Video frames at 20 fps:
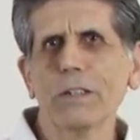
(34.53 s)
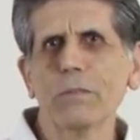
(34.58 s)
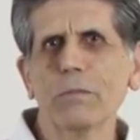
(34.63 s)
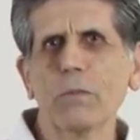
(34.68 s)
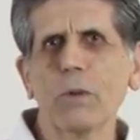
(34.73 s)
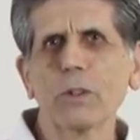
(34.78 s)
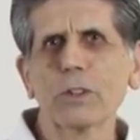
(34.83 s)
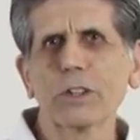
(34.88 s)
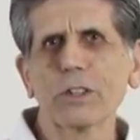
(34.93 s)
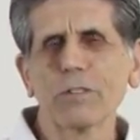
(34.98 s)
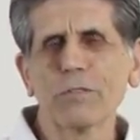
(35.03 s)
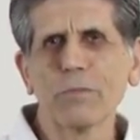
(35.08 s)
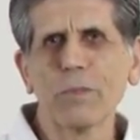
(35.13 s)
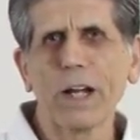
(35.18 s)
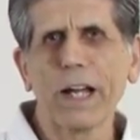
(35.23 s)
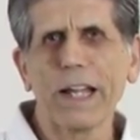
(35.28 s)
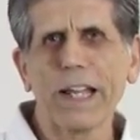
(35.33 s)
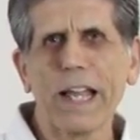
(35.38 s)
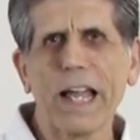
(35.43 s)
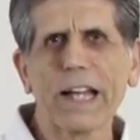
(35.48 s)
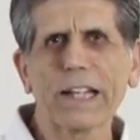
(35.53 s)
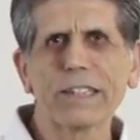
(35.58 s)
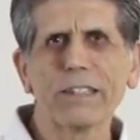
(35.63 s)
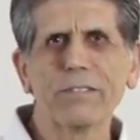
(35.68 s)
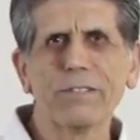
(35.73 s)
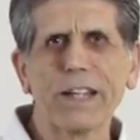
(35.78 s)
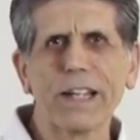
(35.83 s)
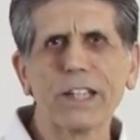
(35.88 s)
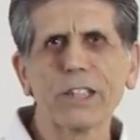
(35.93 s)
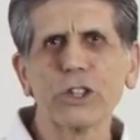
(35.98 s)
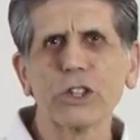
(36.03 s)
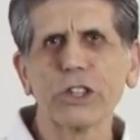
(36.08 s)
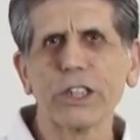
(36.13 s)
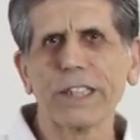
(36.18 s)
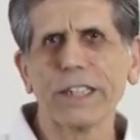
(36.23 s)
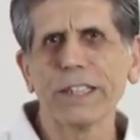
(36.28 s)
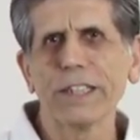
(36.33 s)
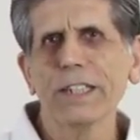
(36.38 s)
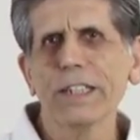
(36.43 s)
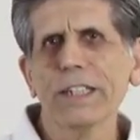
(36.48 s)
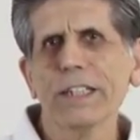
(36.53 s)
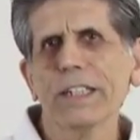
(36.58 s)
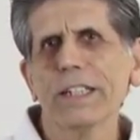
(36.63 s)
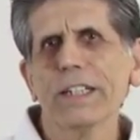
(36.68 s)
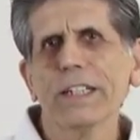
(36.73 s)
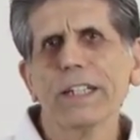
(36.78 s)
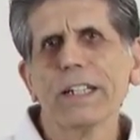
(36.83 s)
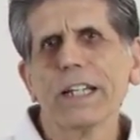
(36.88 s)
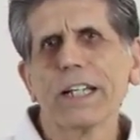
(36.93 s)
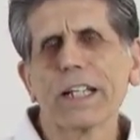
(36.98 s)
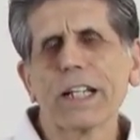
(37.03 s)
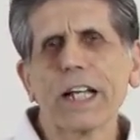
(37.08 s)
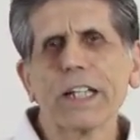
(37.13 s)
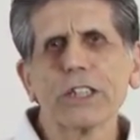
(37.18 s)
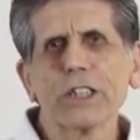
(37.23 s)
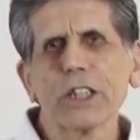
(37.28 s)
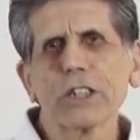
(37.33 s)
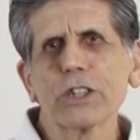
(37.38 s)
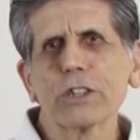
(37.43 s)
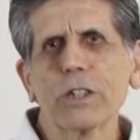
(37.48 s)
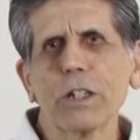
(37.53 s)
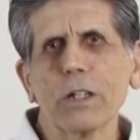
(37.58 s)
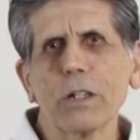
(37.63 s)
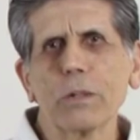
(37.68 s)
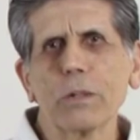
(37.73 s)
most of my active energy, and I just